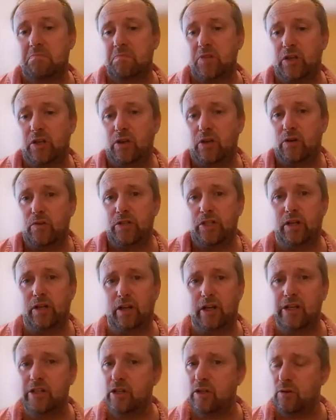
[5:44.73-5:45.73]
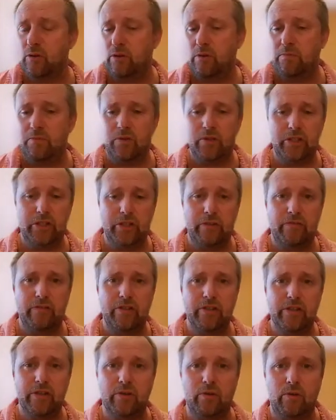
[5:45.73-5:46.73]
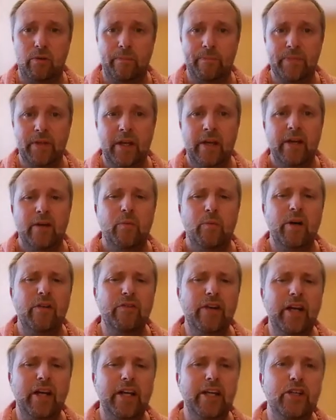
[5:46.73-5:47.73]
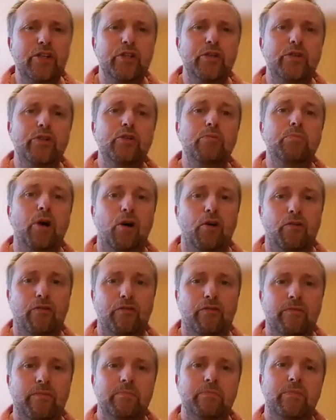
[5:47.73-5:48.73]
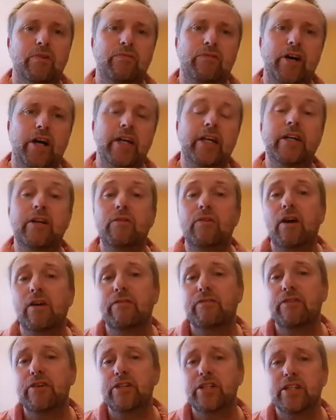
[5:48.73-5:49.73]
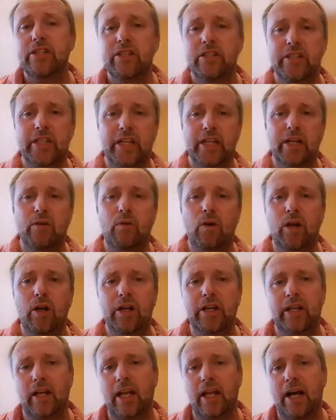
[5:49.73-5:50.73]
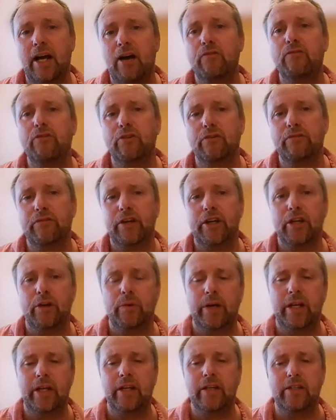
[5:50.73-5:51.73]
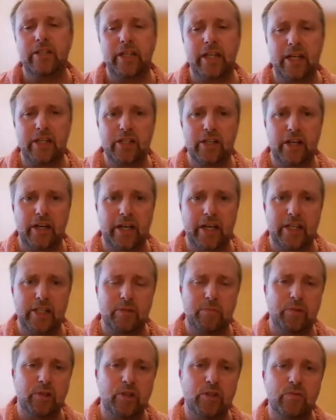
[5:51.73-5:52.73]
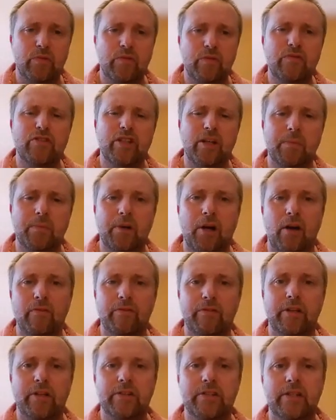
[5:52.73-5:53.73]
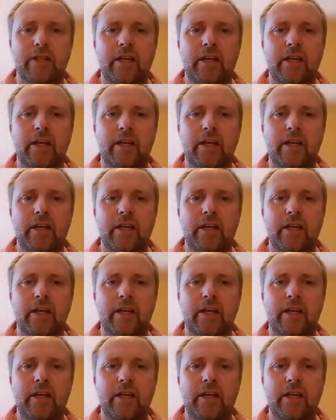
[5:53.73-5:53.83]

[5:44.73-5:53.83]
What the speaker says: Do you go geological or geophysical? Well, really you should do both, provided the rock physics and data quality allow for evaluating DHI attributes with some confidence.